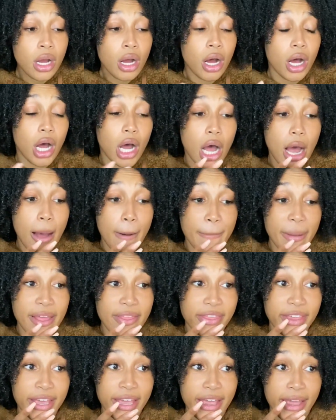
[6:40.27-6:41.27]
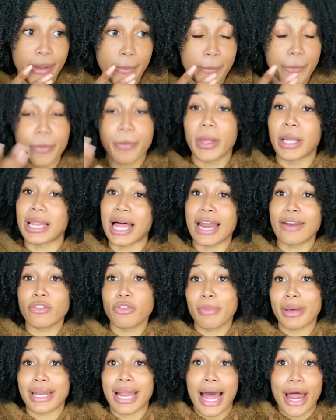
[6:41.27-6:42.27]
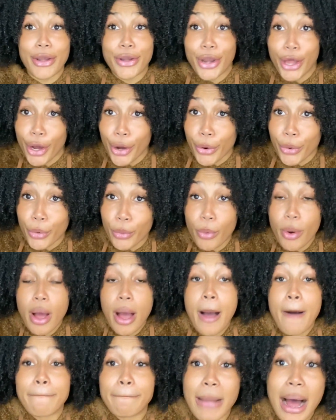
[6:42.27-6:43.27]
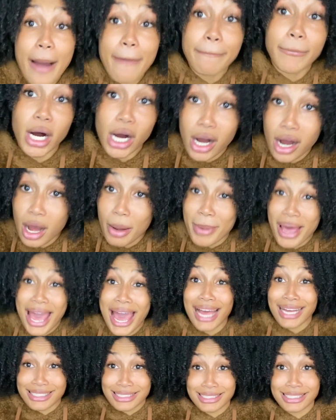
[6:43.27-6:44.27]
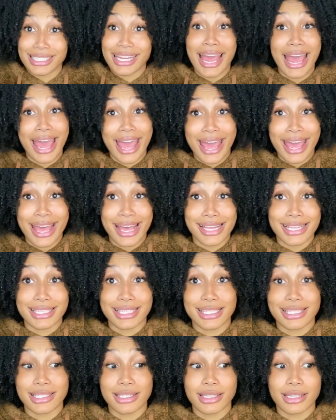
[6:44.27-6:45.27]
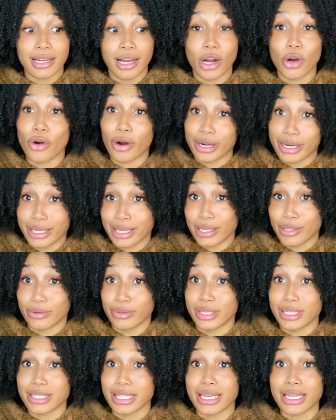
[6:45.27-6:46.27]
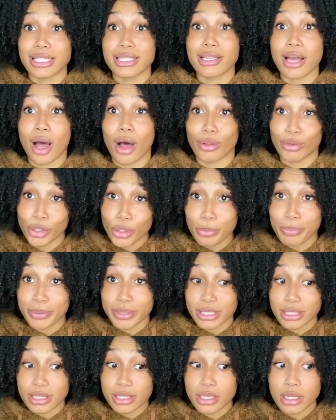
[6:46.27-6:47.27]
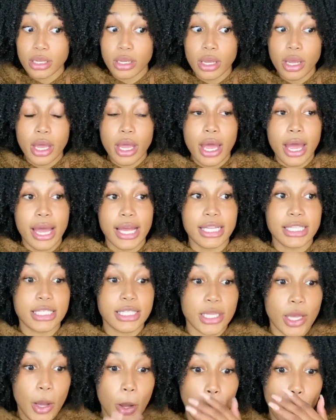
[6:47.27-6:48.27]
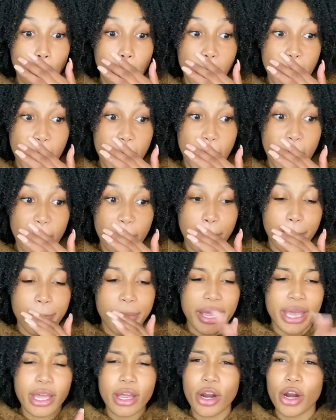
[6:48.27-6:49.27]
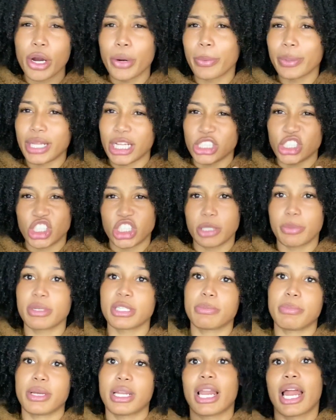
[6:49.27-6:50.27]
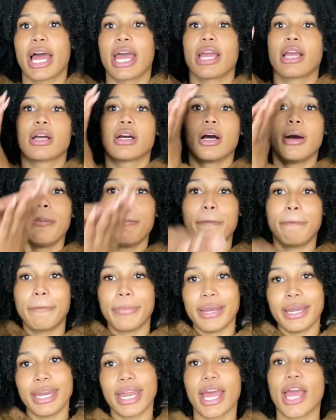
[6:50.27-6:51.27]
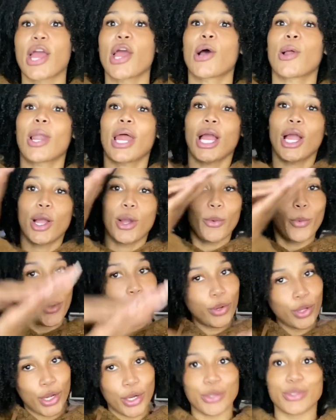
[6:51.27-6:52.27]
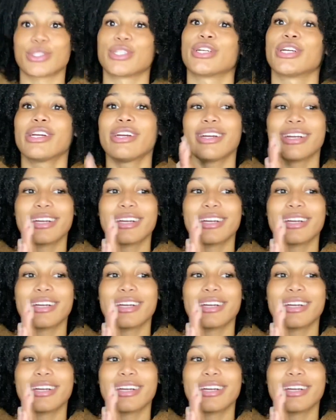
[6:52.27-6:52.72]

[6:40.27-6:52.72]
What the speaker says: And then a lot of you may not know, my mom actually has a chronic illness, and it's called lupus. And so me and her relationship has been like up and down, like a roller coaster.